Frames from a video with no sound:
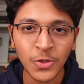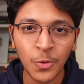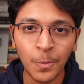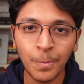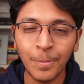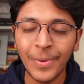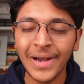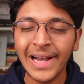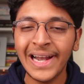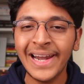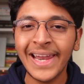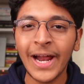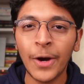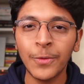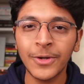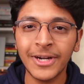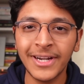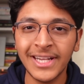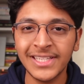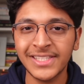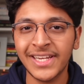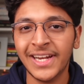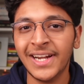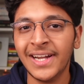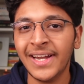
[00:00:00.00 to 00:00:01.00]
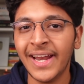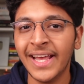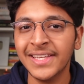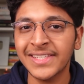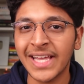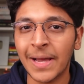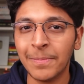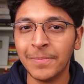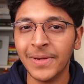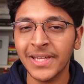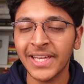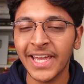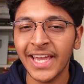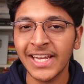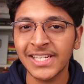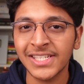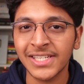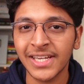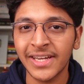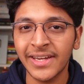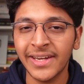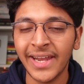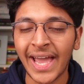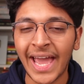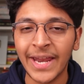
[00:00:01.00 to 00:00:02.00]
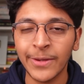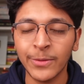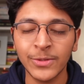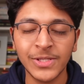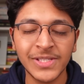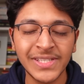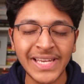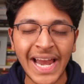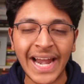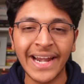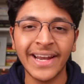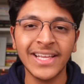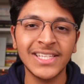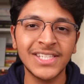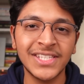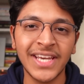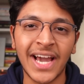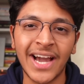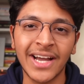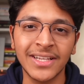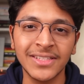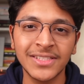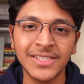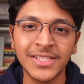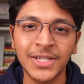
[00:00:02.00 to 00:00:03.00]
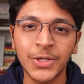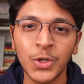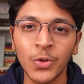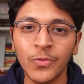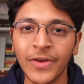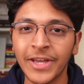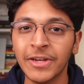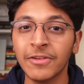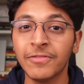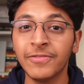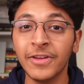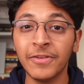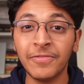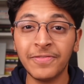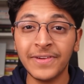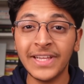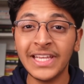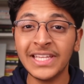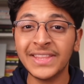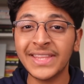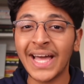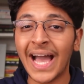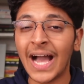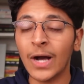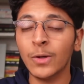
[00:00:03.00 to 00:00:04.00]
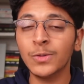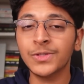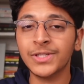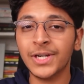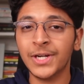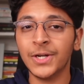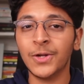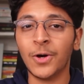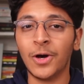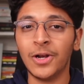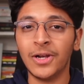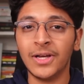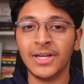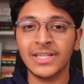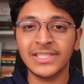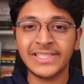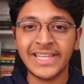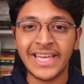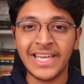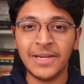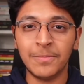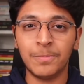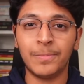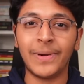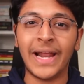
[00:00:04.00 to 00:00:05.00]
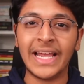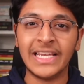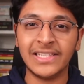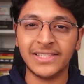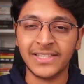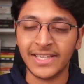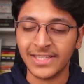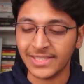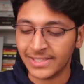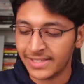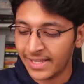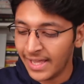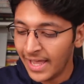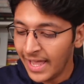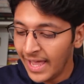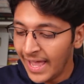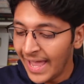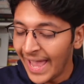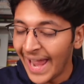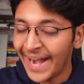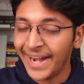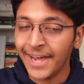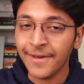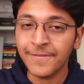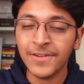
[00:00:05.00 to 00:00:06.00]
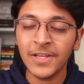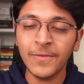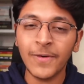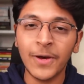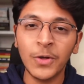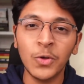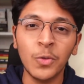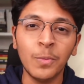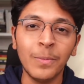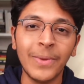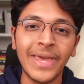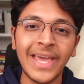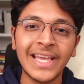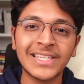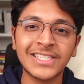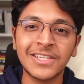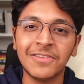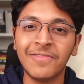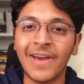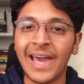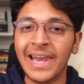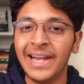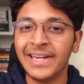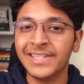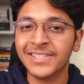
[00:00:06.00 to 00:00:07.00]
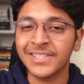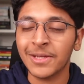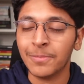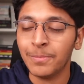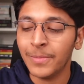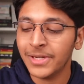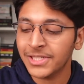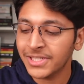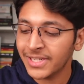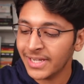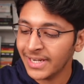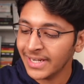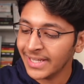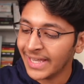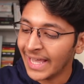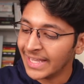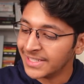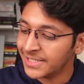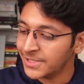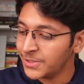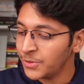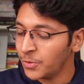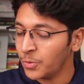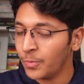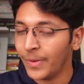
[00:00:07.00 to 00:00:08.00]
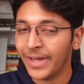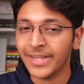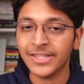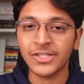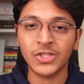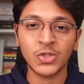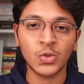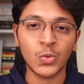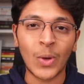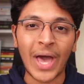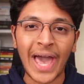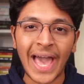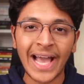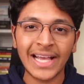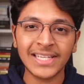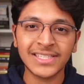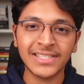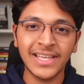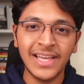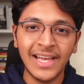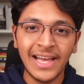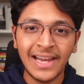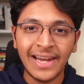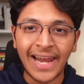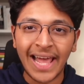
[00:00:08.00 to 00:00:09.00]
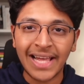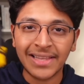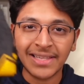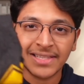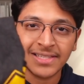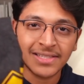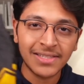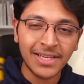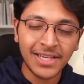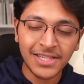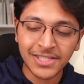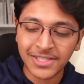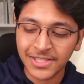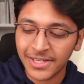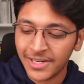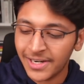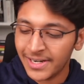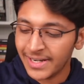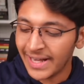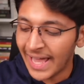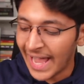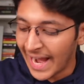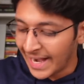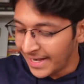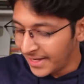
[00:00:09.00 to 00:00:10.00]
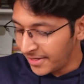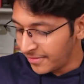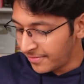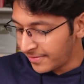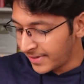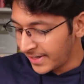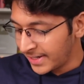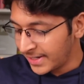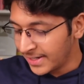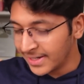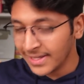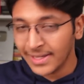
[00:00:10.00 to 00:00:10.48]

build out a decentralized application and you stand a chance to win $50,000 in prizes. And everyone who makes a valid submission gets to win swags like this t-shirt and different